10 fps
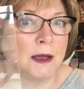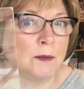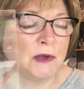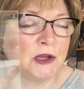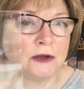
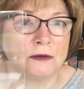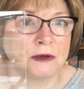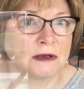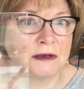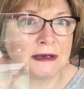you
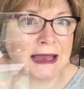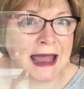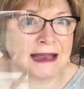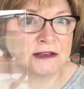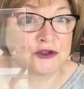can
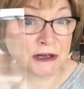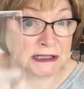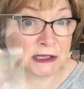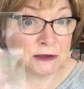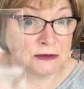get
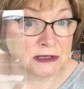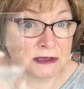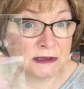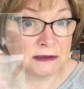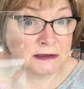
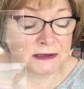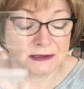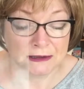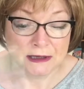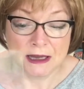
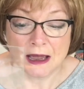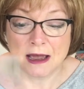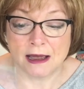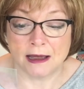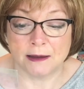translucent. So
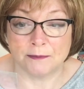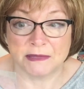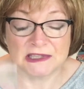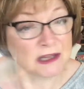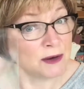I'm
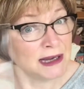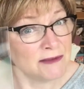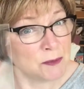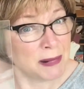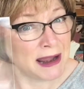going to
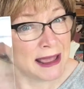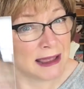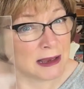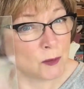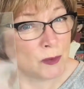have a
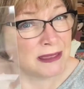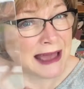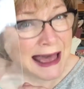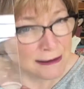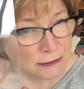play with
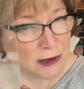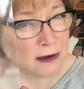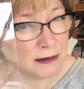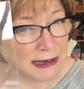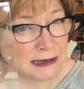
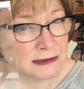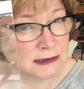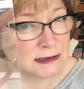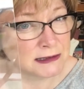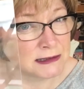alcohol
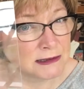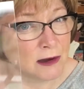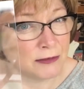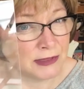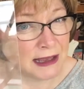inks
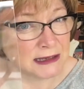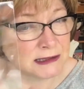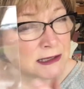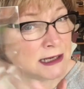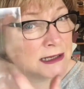on this
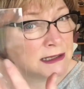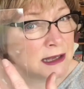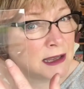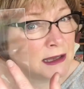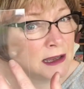because it's
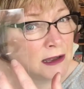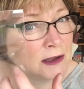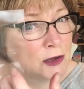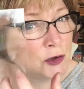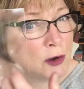a
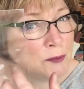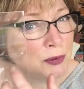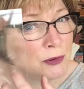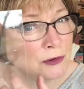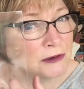
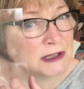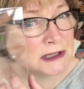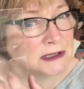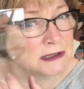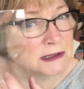
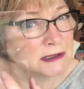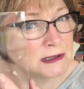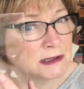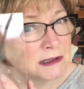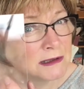non-porous
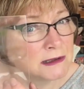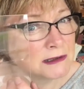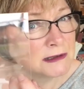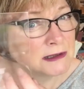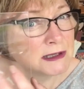
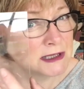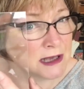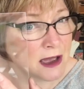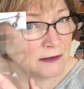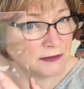
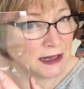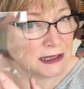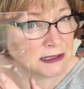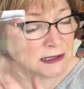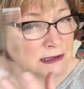
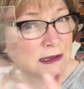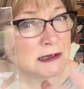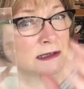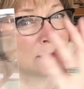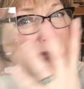surface,
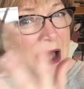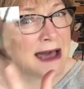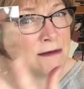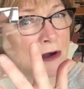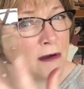so my
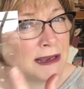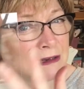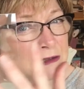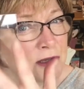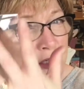alcohol
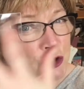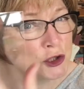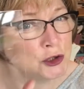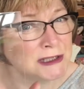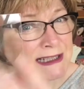inks
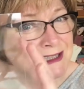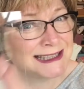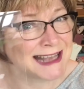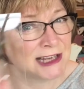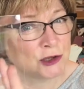should
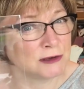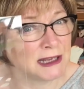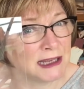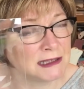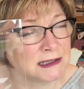set on
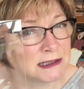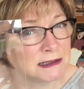it.